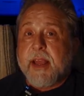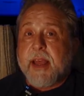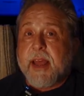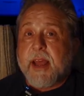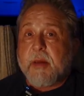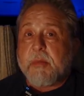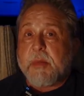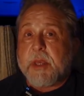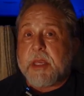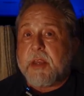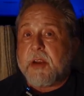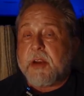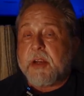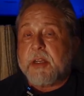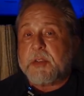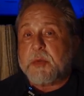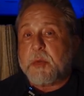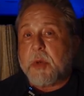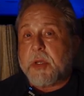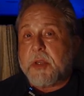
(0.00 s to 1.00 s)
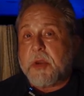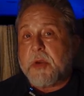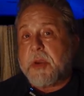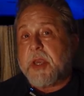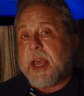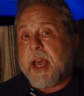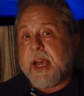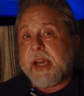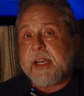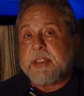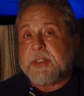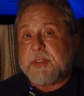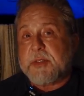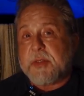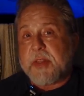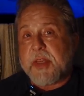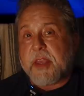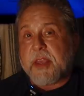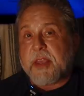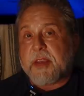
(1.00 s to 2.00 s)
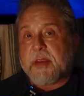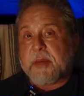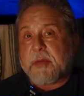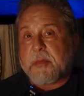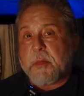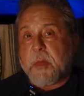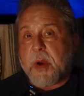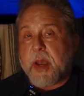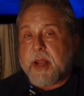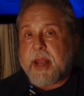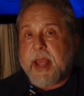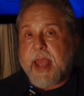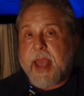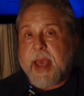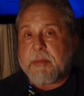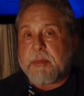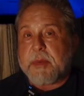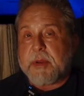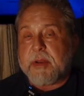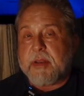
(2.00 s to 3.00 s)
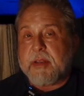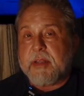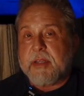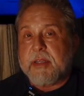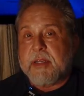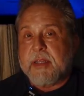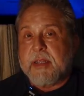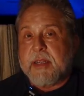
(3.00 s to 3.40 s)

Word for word: I'd be curious what you guys think might have happened.